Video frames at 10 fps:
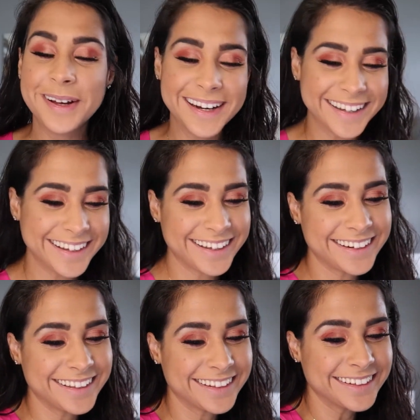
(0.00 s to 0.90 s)
not a
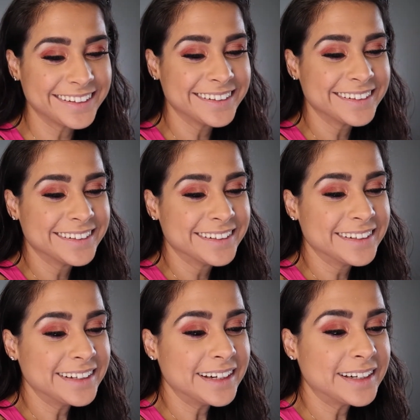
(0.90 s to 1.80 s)
Kelly.
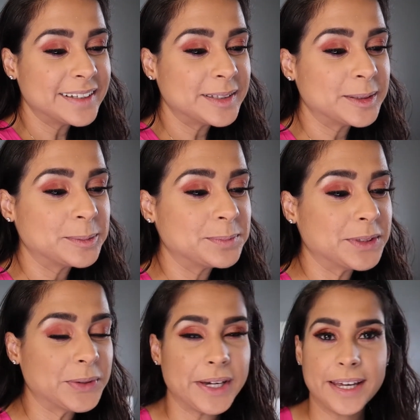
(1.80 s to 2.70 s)
Um,
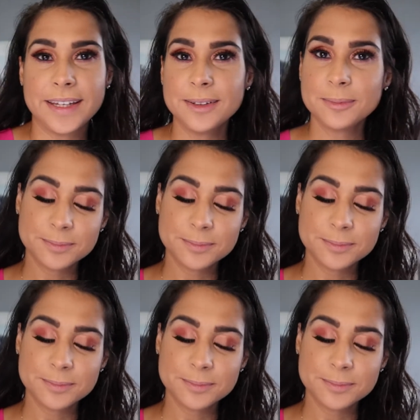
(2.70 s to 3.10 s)
okay.